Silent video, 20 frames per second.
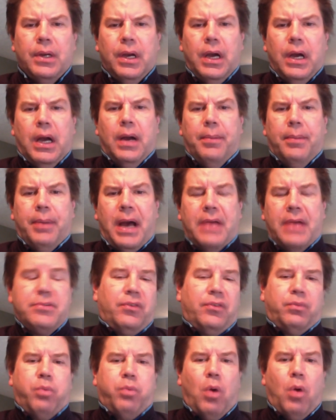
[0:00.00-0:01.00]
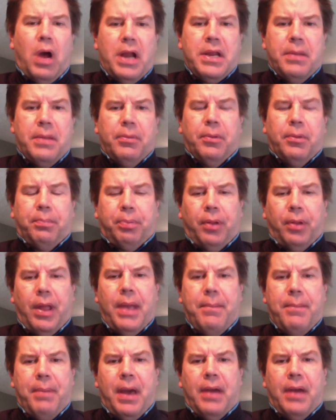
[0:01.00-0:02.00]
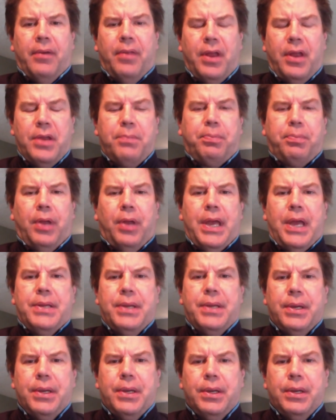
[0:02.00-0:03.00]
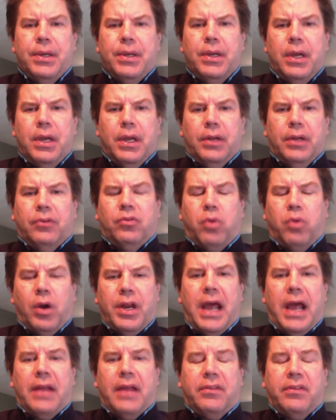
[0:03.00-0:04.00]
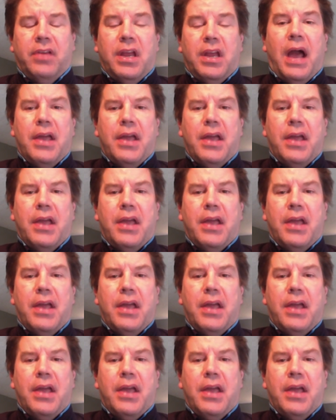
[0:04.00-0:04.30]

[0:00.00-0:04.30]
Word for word: Uh, I just want him to play better than he played in 2019.